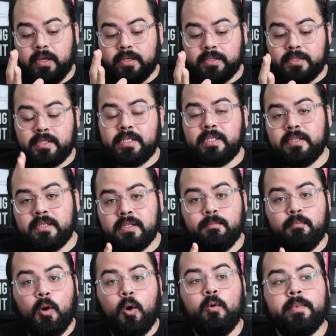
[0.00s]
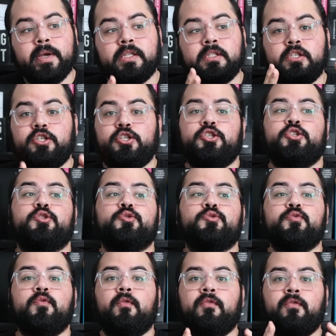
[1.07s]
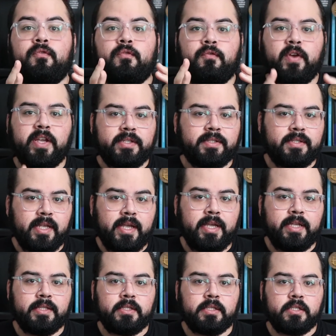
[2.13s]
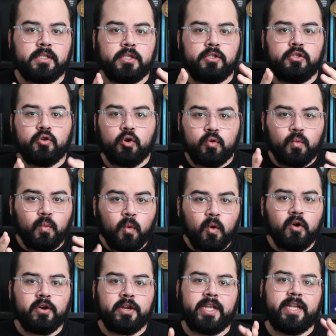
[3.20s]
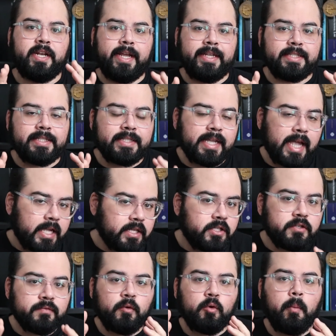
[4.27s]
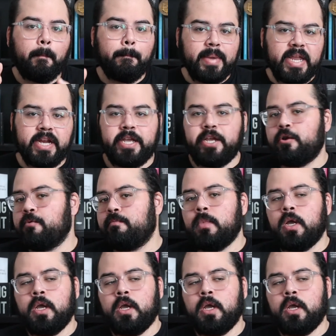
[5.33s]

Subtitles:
since the moment you fixate your work in a tangible medium.